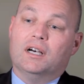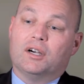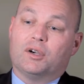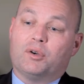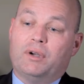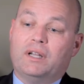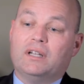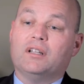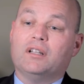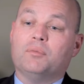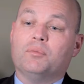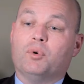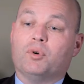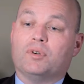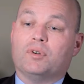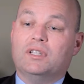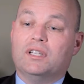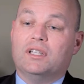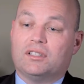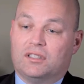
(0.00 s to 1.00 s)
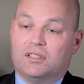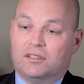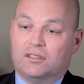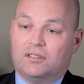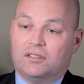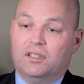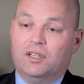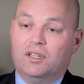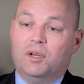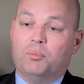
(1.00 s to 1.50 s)
create a little more
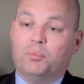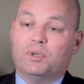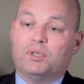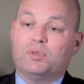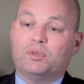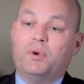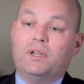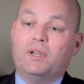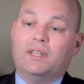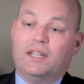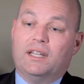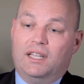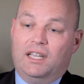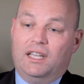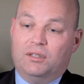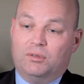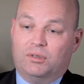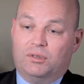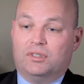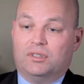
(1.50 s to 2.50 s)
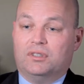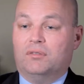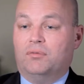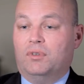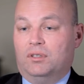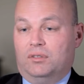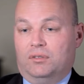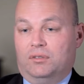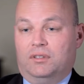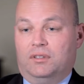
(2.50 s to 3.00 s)
distance between that dangerous
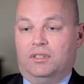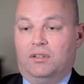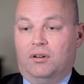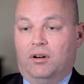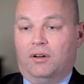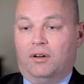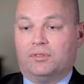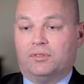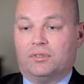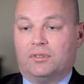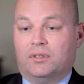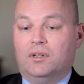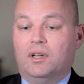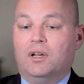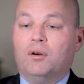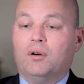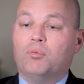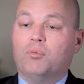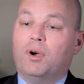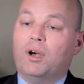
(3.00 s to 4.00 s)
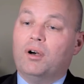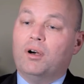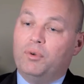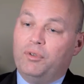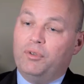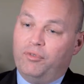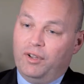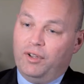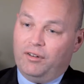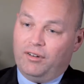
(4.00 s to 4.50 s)
individual and the officer. Well,
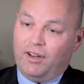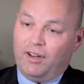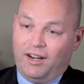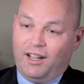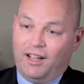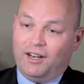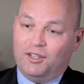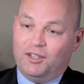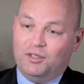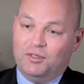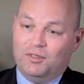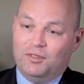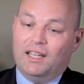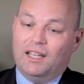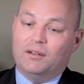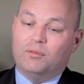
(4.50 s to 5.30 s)
we figured out how to do that.